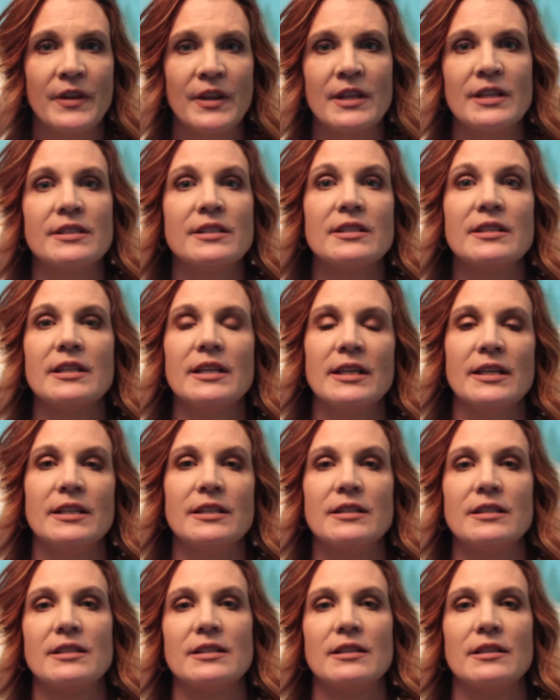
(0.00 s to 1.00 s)
This
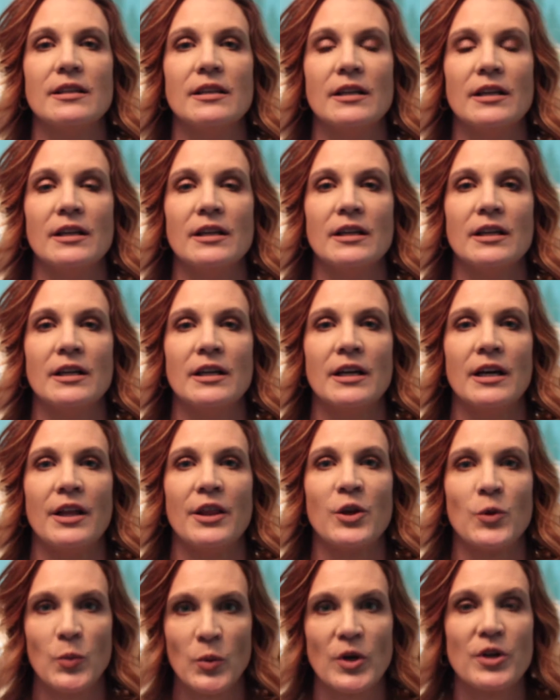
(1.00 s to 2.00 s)
is
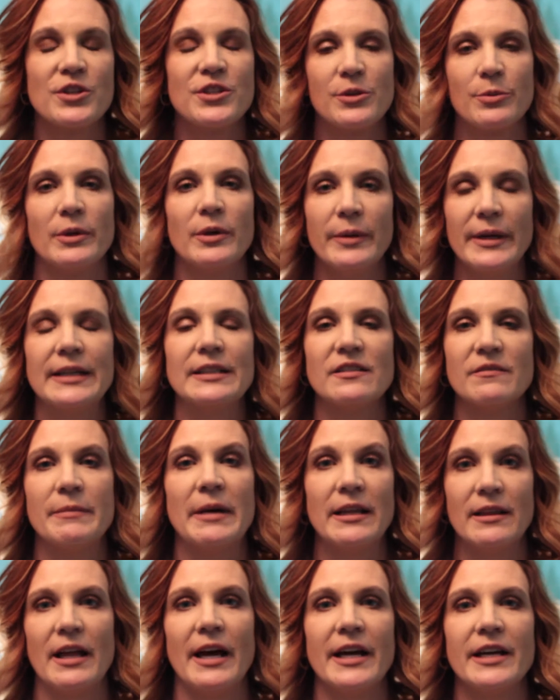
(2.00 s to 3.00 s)
the worst 3 weeks of
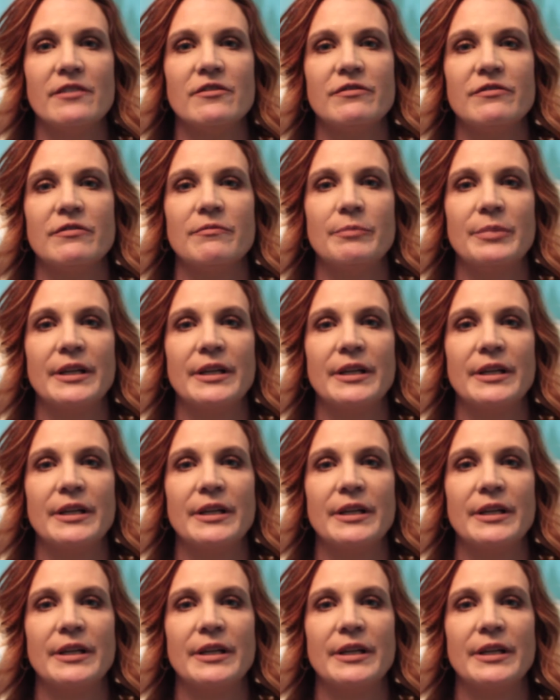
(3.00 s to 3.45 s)
my life